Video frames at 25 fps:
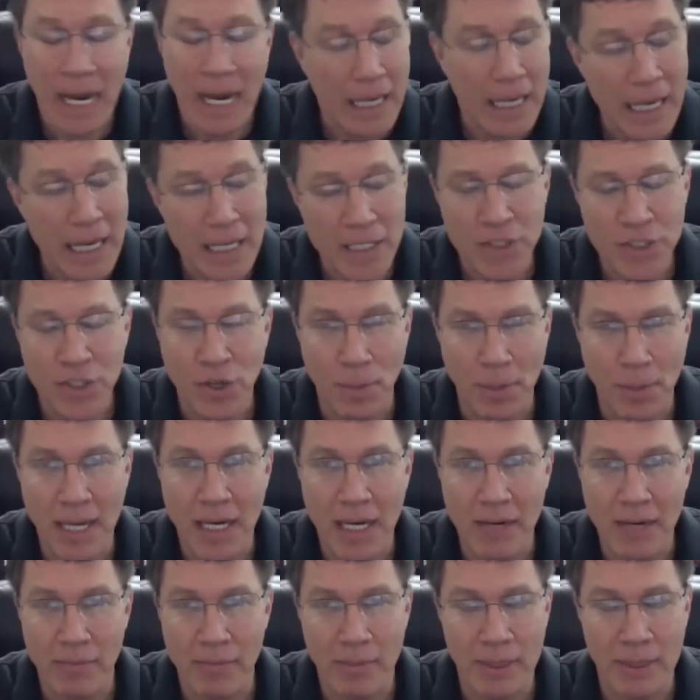got so
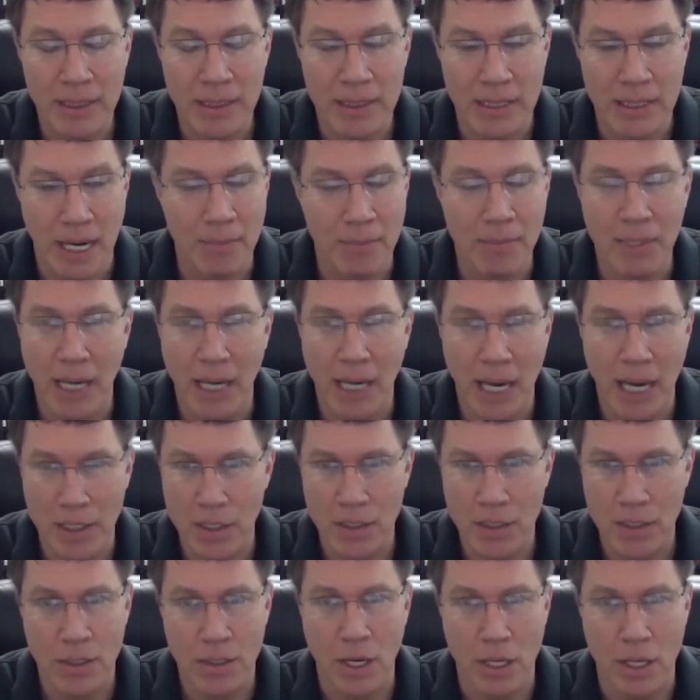many of them at the time that I
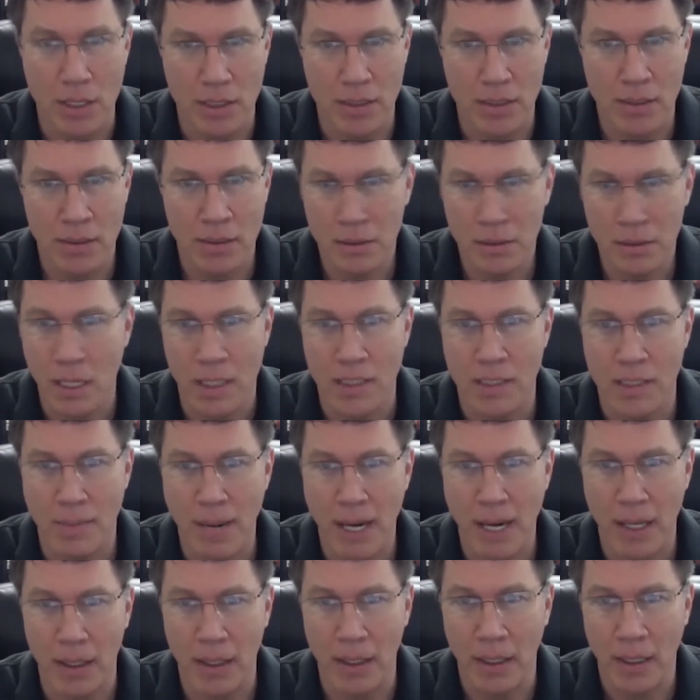just tossed them
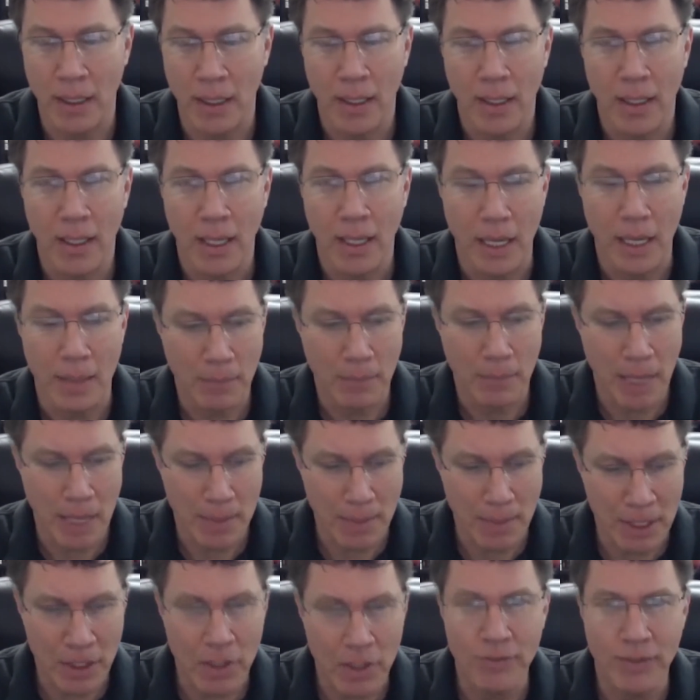out. And
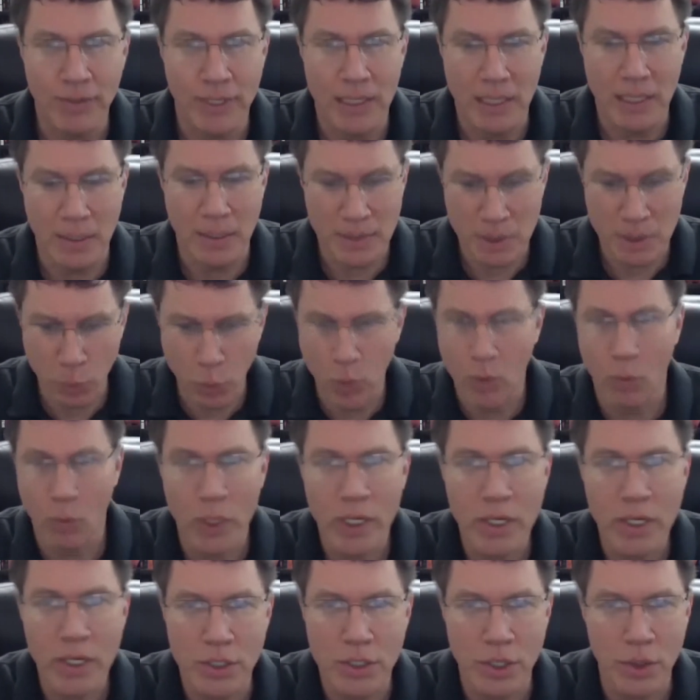my girlfriend at the time said,
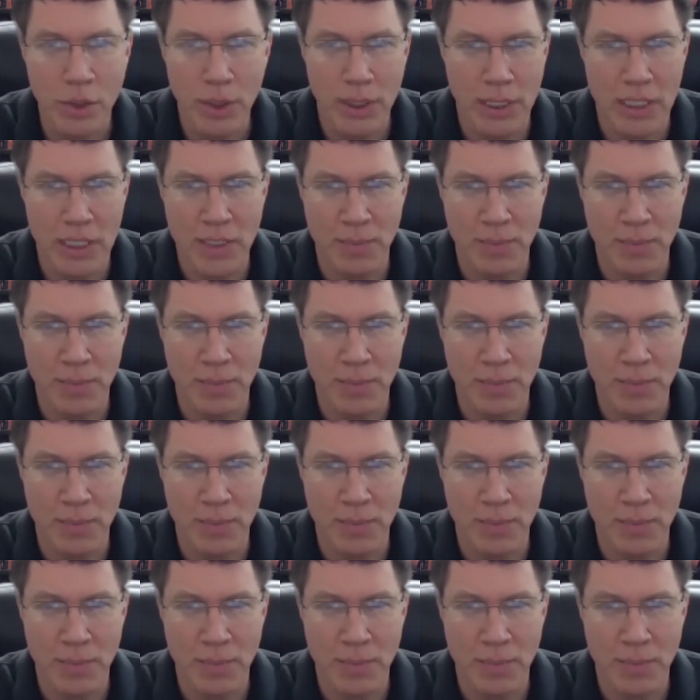what are you doing? This